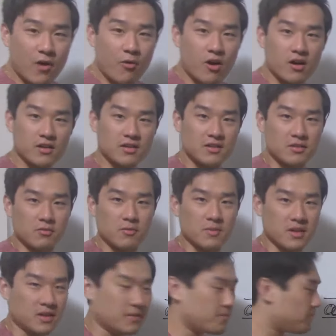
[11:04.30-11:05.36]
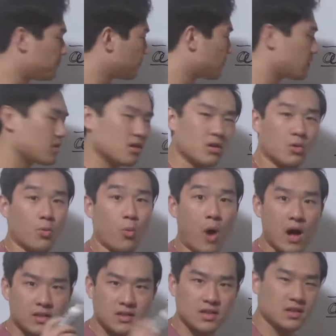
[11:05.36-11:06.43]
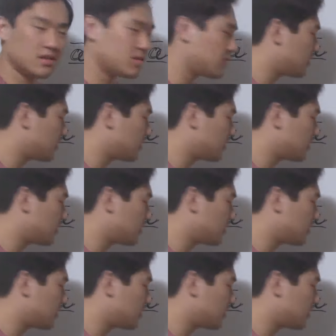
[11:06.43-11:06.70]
one here will be what,